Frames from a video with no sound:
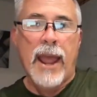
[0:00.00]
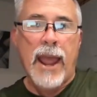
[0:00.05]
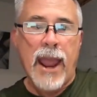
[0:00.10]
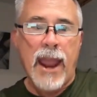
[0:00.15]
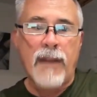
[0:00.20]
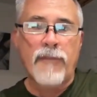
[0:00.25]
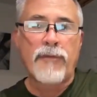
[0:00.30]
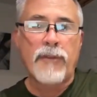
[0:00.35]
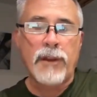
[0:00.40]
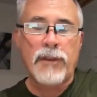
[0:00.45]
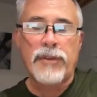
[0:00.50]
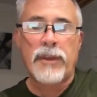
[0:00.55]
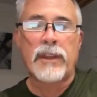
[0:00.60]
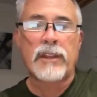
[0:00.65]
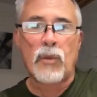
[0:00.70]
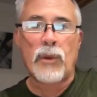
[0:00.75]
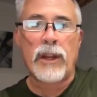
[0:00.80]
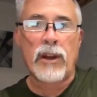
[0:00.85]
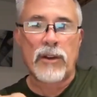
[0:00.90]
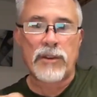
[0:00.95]

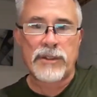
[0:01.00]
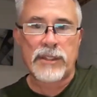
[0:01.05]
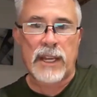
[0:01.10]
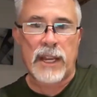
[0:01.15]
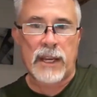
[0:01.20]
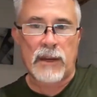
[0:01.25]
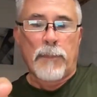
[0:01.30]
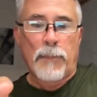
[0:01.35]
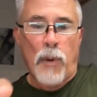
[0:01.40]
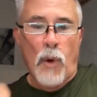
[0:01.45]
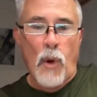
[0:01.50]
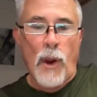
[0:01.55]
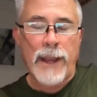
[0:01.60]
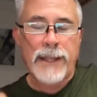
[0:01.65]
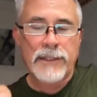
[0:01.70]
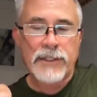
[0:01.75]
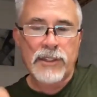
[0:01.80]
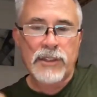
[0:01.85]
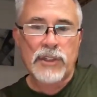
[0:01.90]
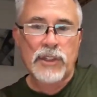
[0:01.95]
Everything we are seeing
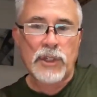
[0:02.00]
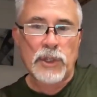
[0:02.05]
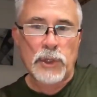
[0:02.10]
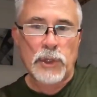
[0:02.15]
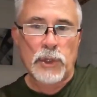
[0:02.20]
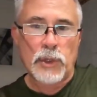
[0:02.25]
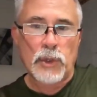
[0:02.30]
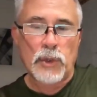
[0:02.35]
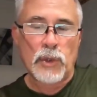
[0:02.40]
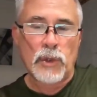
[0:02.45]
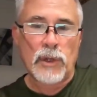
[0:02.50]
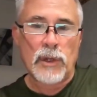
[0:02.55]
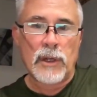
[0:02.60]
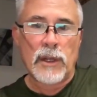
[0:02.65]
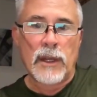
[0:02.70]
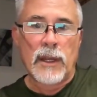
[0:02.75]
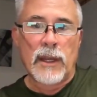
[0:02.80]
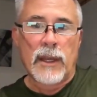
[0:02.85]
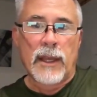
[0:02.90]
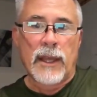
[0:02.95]
points to
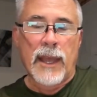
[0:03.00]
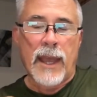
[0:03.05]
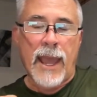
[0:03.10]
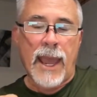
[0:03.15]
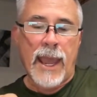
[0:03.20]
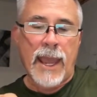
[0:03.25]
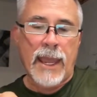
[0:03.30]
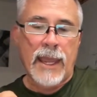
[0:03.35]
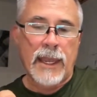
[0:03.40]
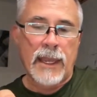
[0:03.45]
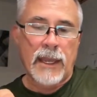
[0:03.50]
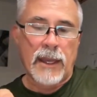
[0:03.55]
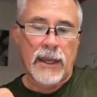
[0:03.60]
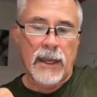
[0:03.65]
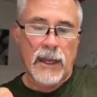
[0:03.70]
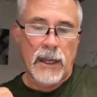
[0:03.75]
a